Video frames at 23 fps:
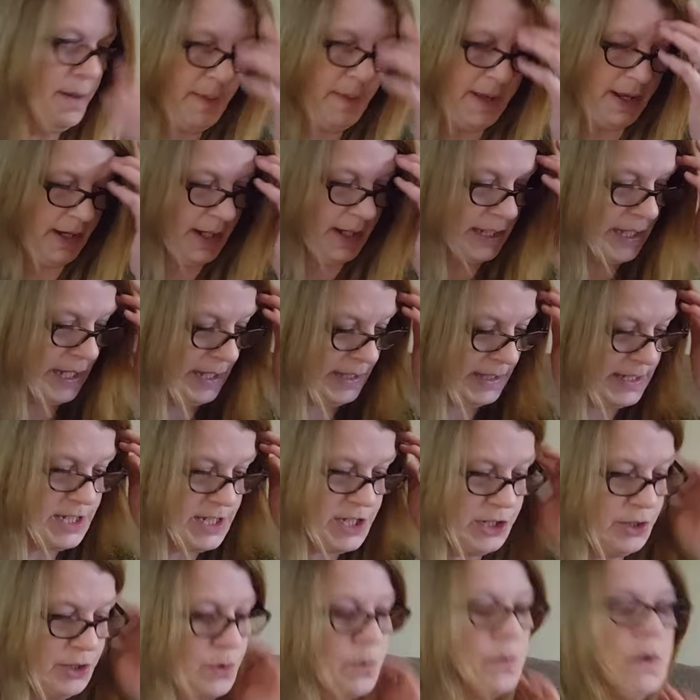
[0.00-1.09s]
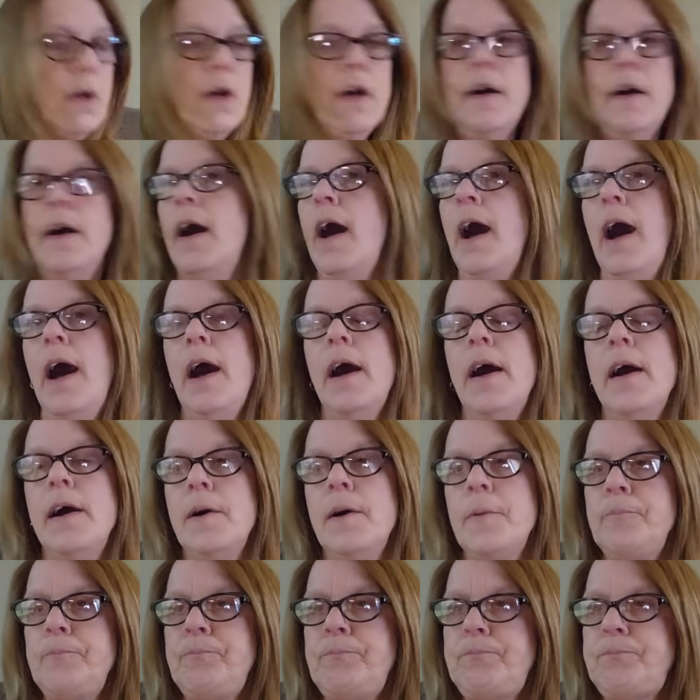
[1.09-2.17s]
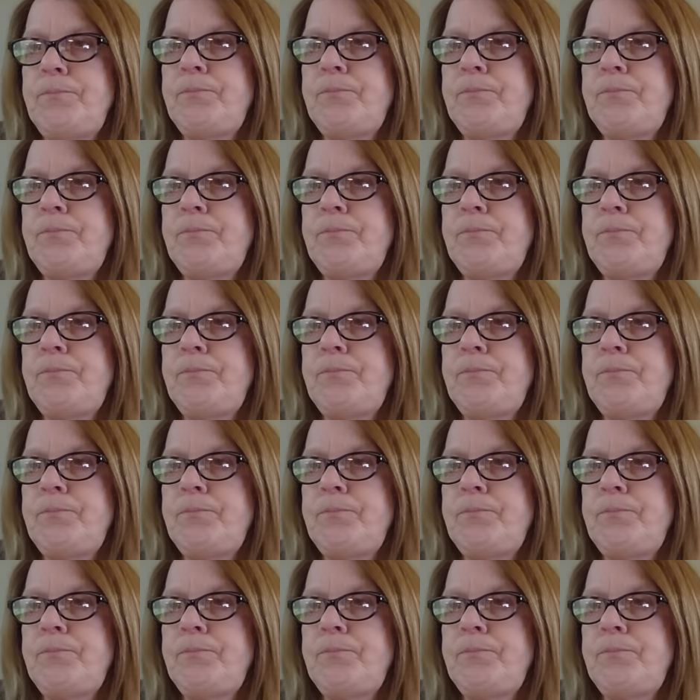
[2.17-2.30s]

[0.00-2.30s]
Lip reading: about it. Kelly too, about